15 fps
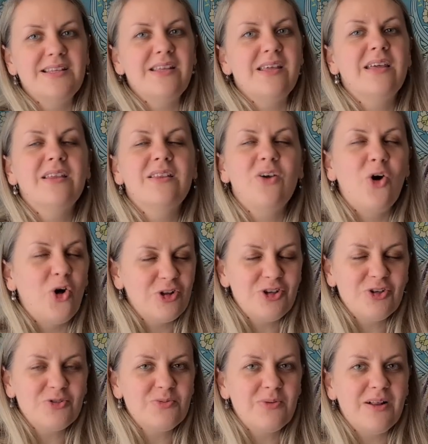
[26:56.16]
it all
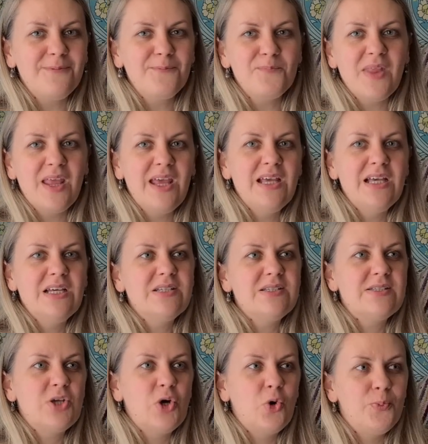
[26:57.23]
goes well.
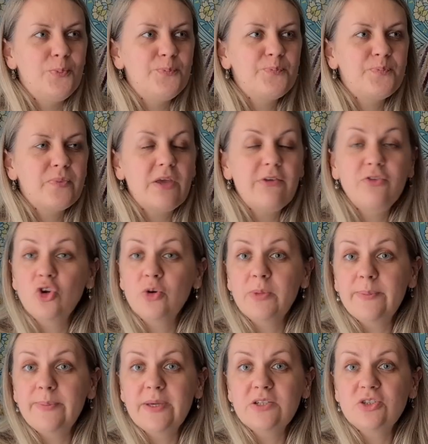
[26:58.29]
So if you're
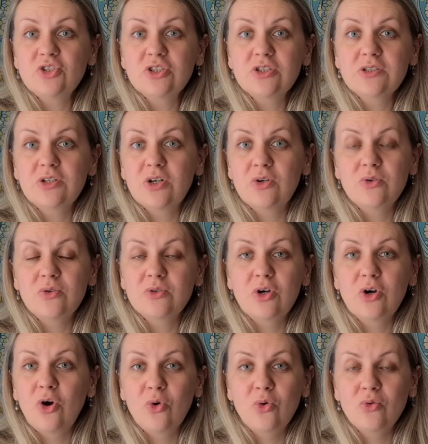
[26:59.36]
my patron,
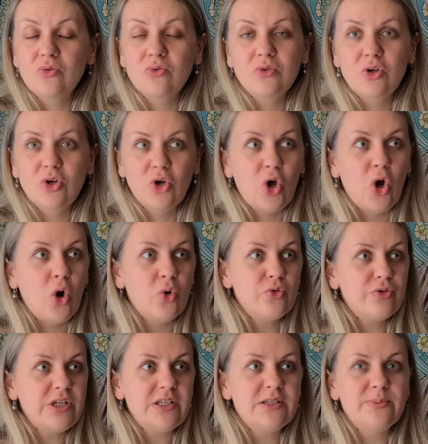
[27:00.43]
go
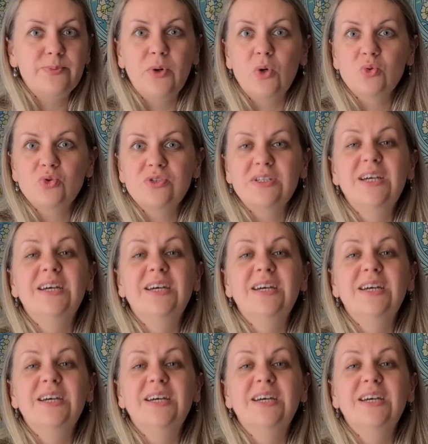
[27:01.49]
read the post.